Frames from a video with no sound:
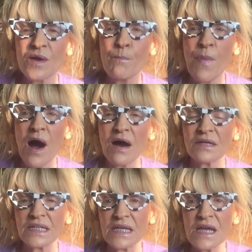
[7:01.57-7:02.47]
the
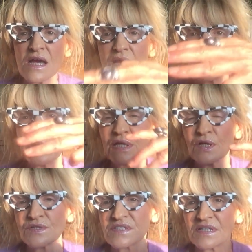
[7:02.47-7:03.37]
body
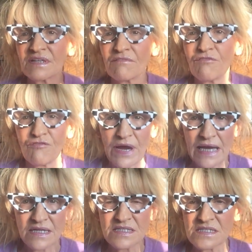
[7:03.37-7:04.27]
because it
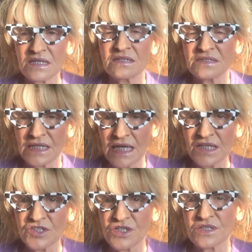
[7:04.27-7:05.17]
affects
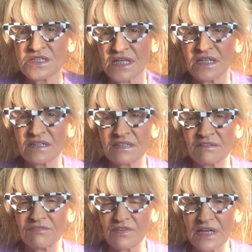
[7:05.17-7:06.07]
intelligence and it
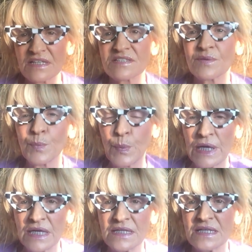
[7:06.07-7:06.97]
affects the
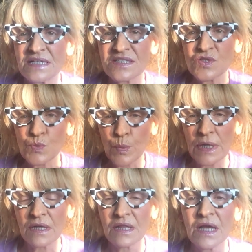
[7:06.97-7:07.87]
brain as
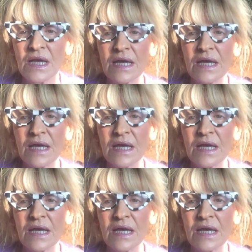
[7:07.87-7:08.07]
well.